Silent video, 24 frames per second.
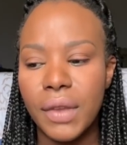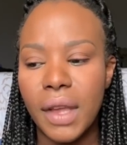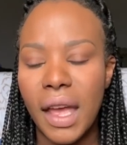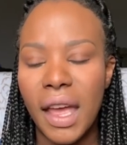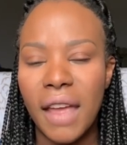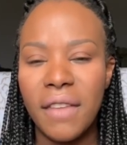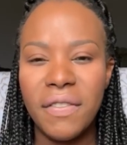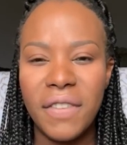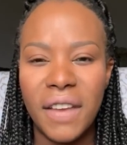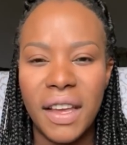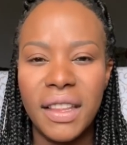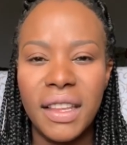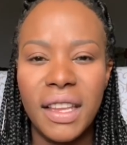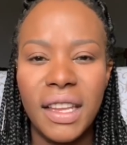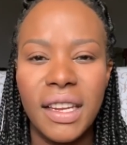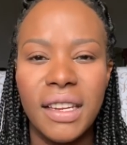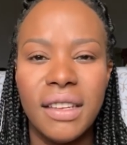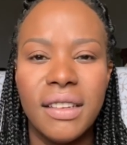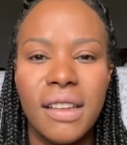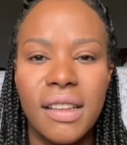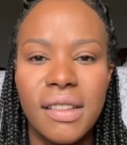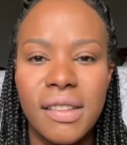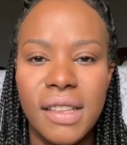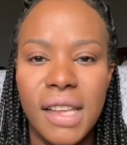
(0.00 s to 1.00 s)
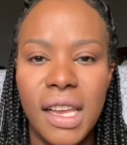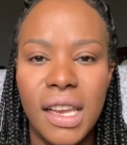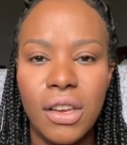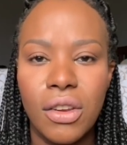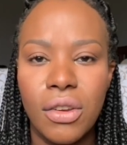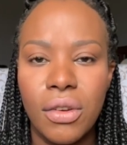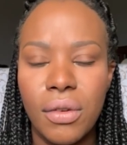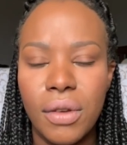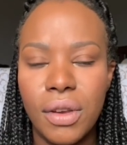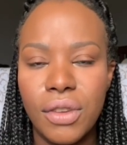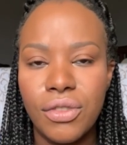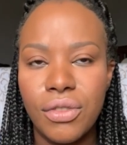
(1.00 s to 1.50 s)
I find that it doesn't
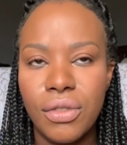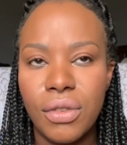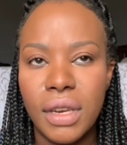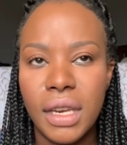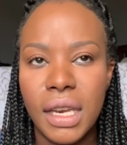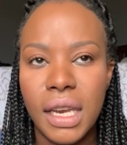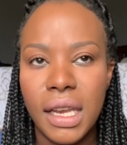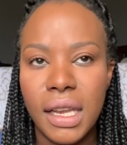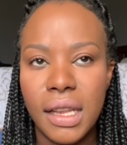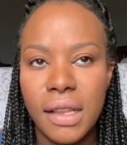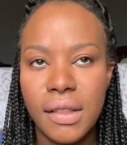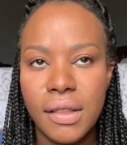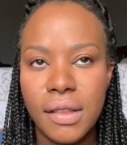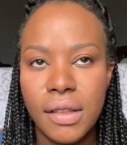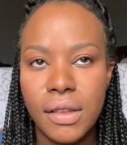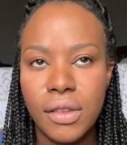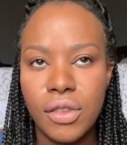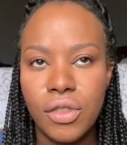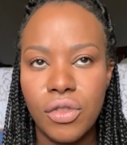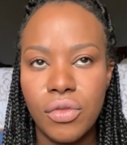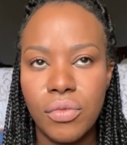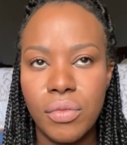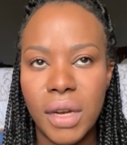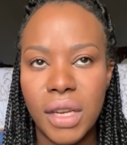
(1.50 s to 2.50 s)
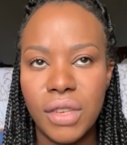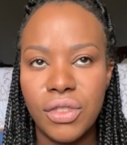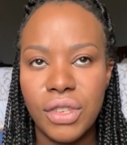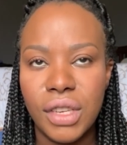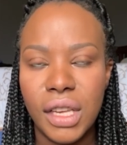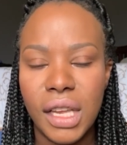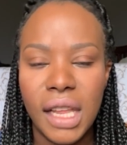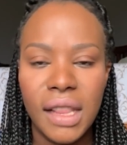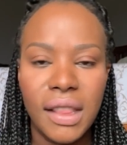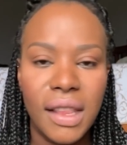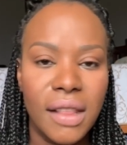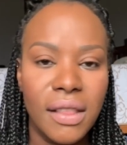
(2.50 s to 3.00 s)
encourage your kids to do much.
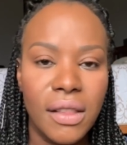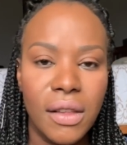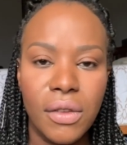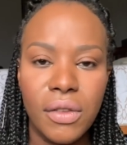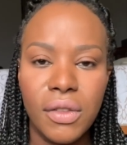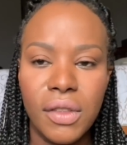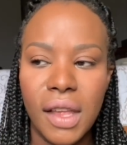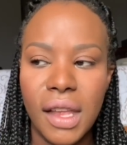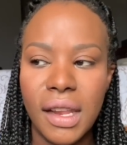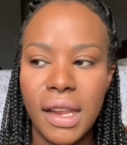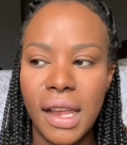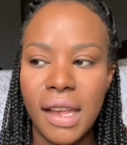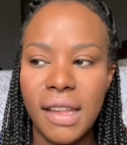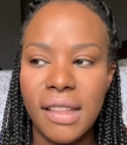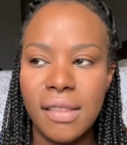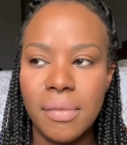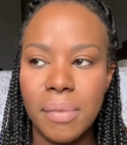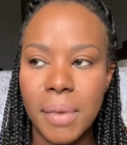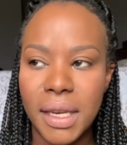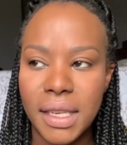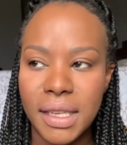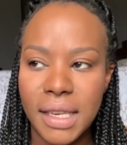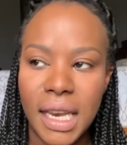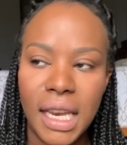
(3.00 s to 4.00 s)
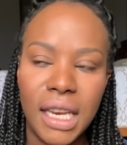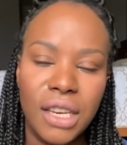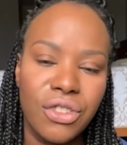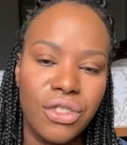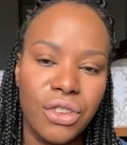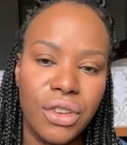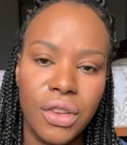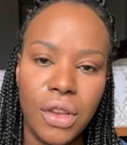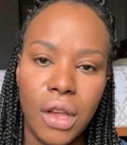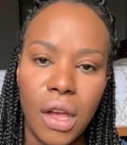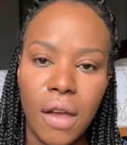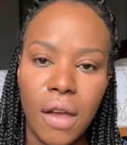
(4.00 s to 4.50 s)
Eh, then there's that expectation